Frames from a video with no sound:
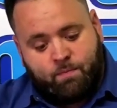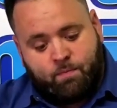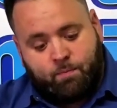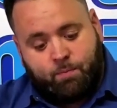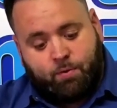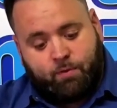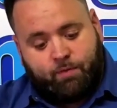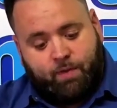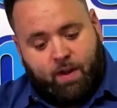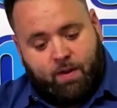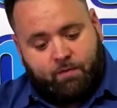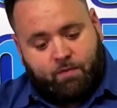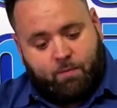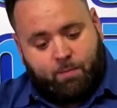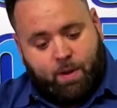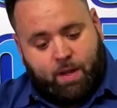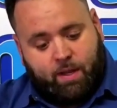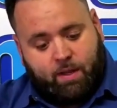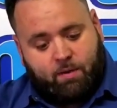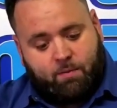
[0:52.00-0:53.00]
prevent from
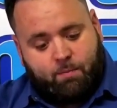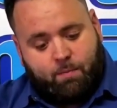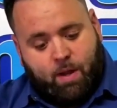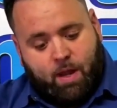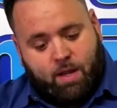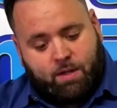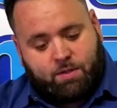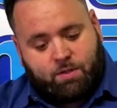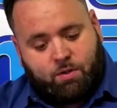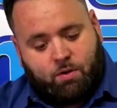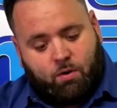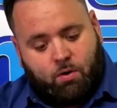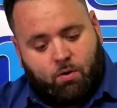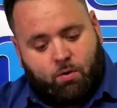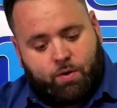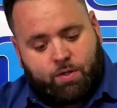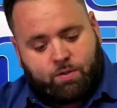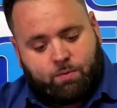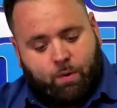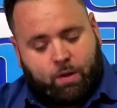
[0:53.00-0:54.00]
making a mess, you
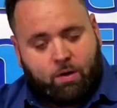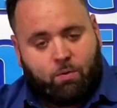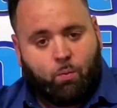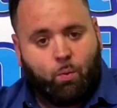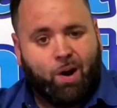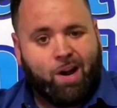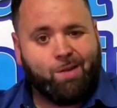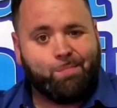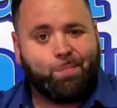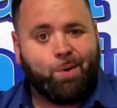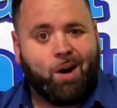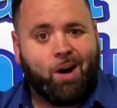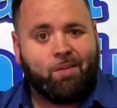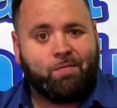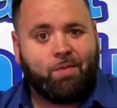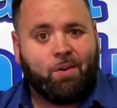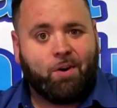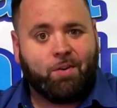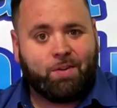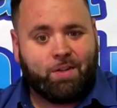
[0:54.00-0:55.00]
always want to wipe
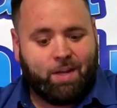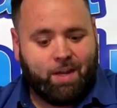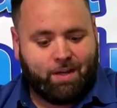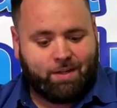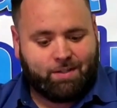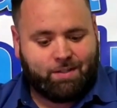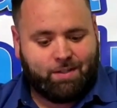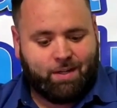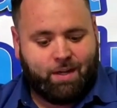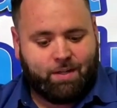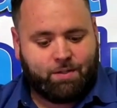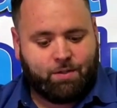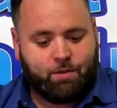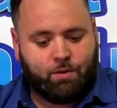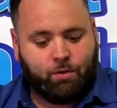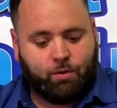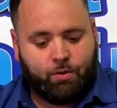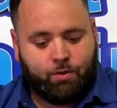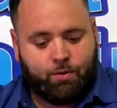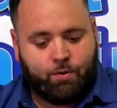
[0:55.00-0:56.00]
off all the excess
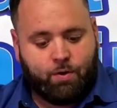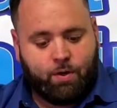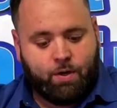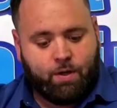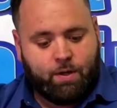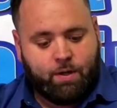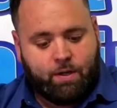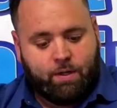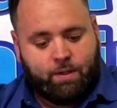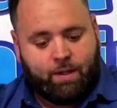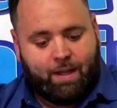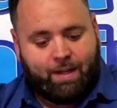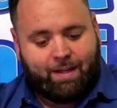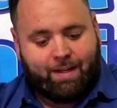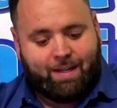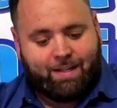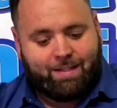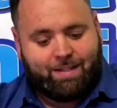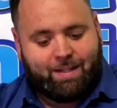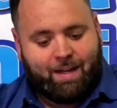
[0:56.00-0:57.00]
glue that
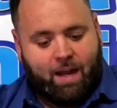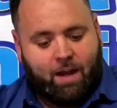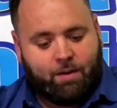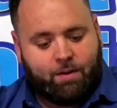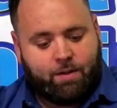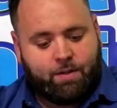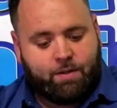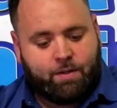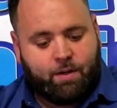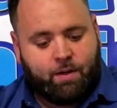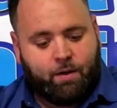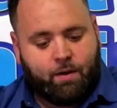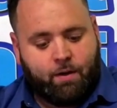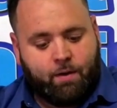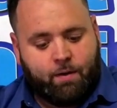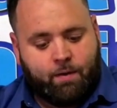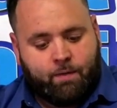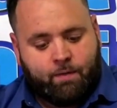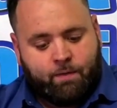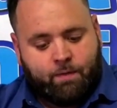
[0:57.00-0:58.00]
gets down in here.
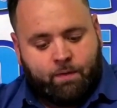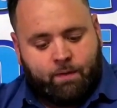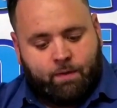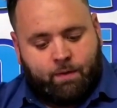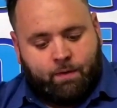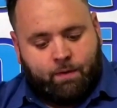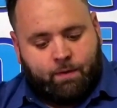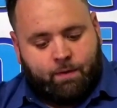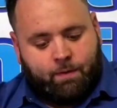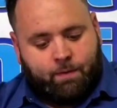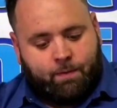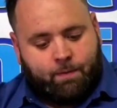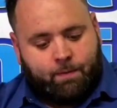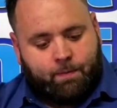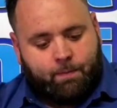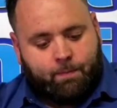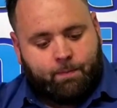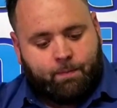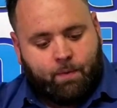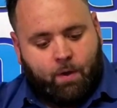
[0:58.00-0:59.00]

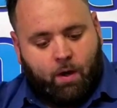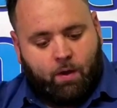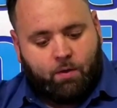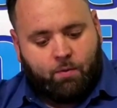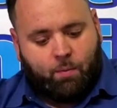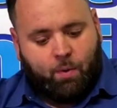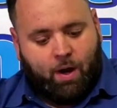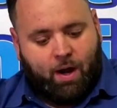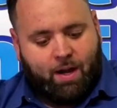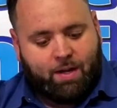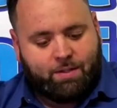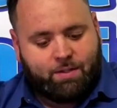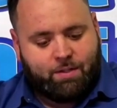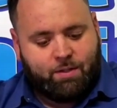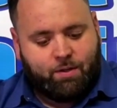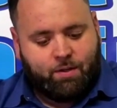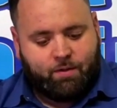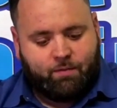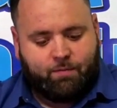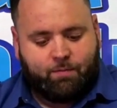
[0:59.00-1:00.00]
Otherwise
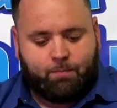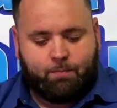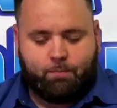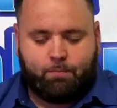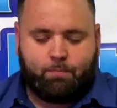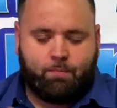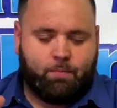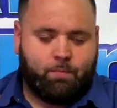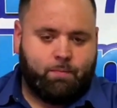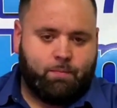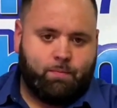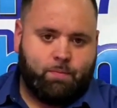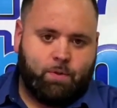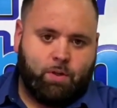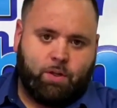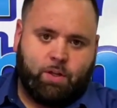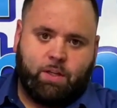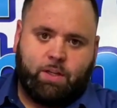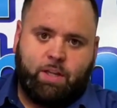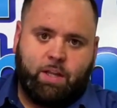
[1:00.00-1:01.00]
you could
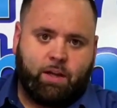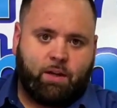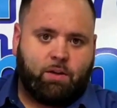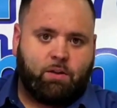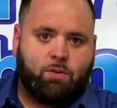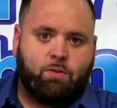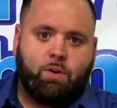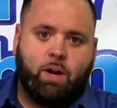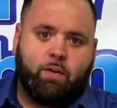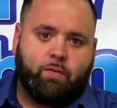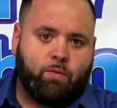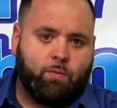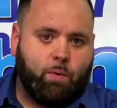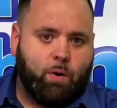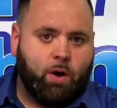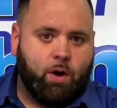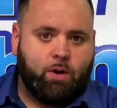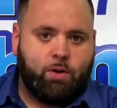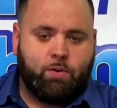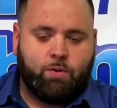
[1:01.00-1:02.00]
get glue
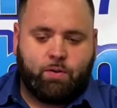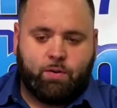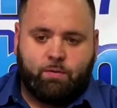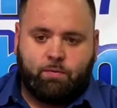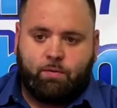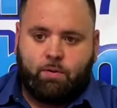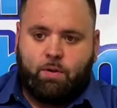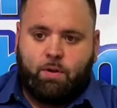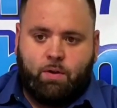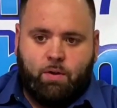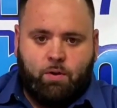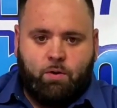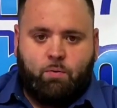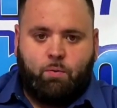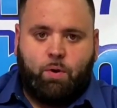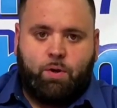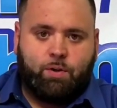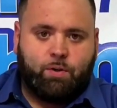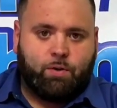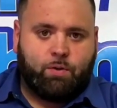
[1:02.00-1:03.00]
everywhere.
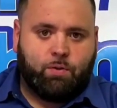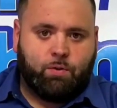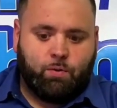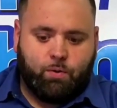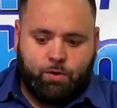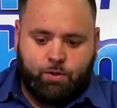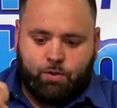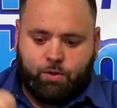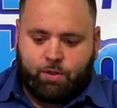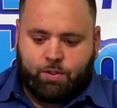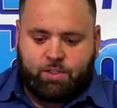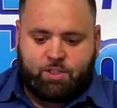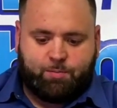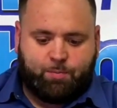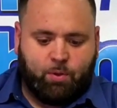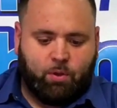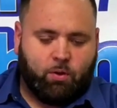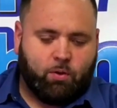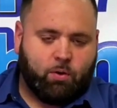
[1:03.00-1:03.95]
When you're gluing, you could spill